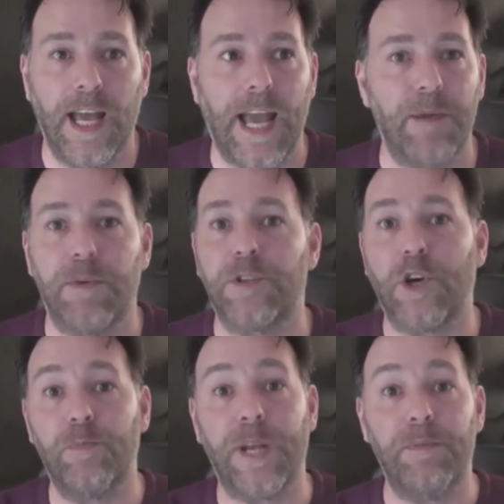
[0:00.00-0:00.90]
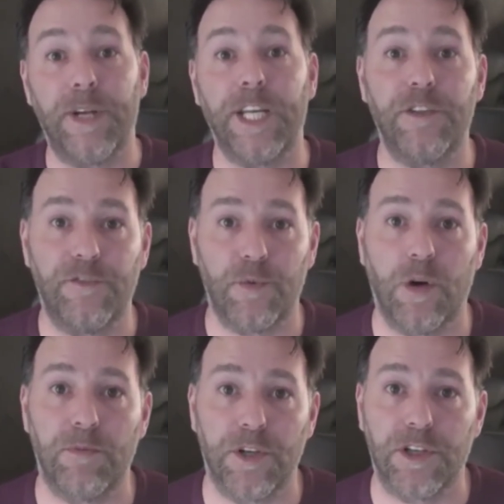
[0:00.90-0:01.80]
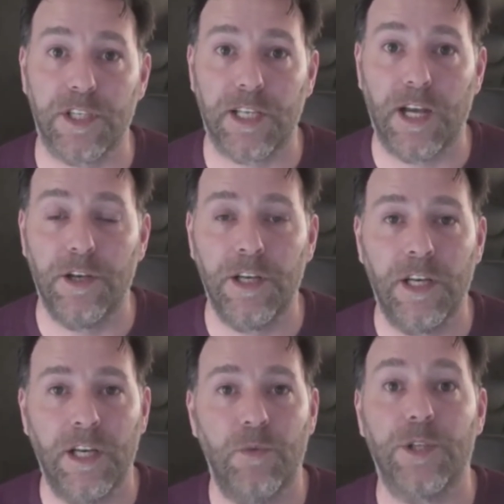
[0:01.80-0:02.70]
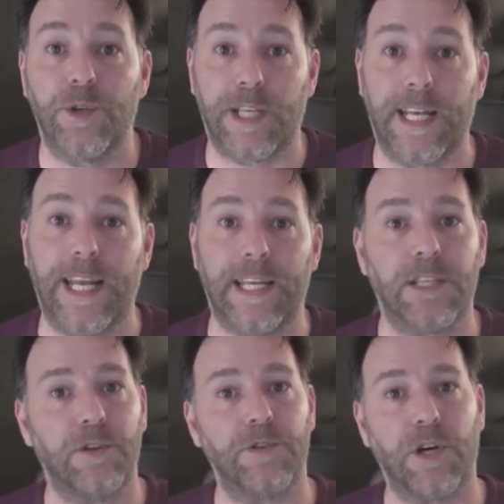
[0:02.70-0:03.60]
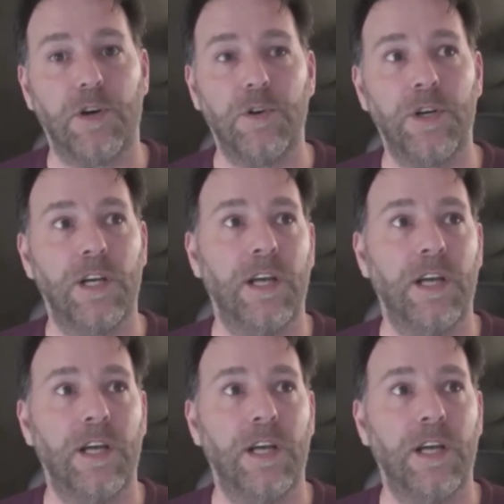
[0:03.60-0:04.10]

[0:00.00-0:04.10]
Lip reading: But it was all preparation for what I'm doing just now, which was great. So it was all